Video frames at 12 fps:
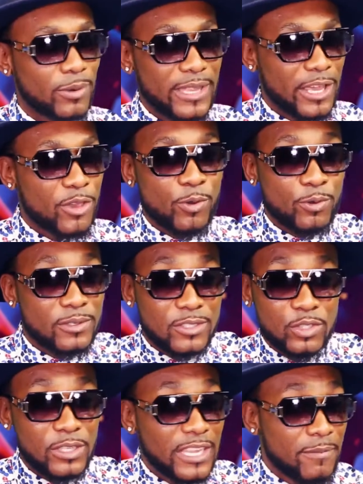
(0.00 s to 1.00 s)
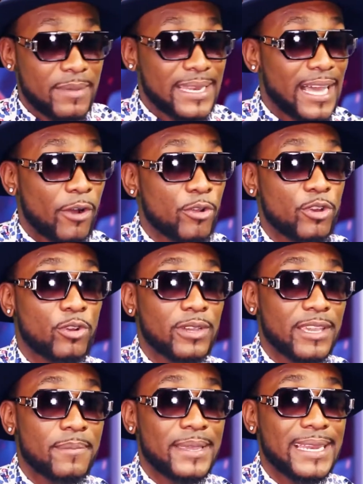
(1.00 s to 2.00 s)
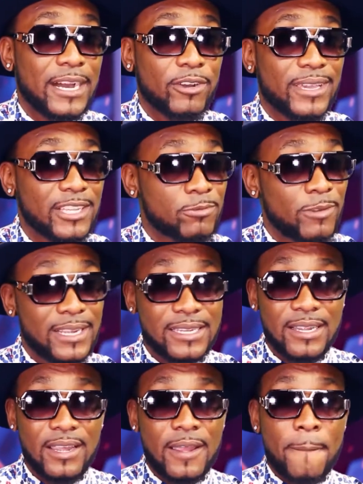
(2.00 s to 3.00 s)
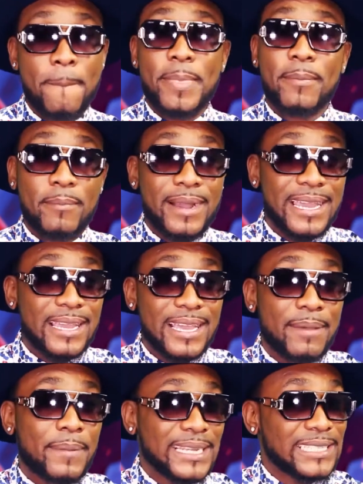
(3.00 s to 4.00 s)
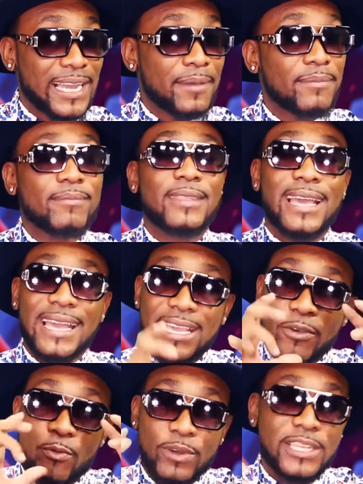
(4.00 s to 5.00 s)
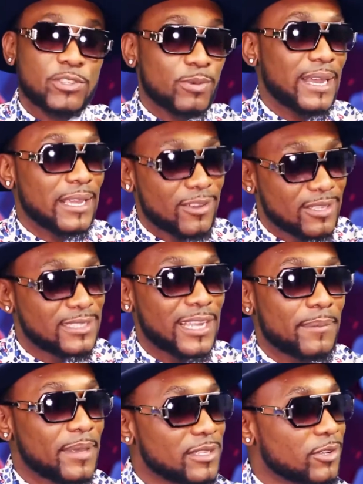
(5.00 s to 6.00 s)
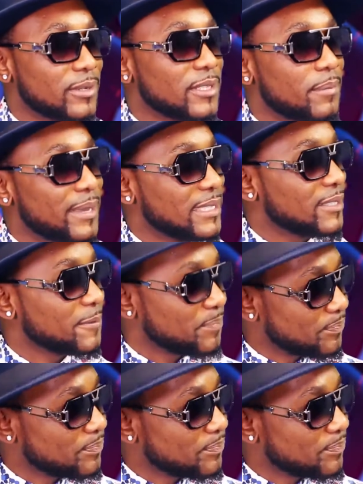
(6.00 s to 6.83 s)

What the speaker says: So whether you give me now or you don't give me now, guess what? My time is right. God's timing is always the best.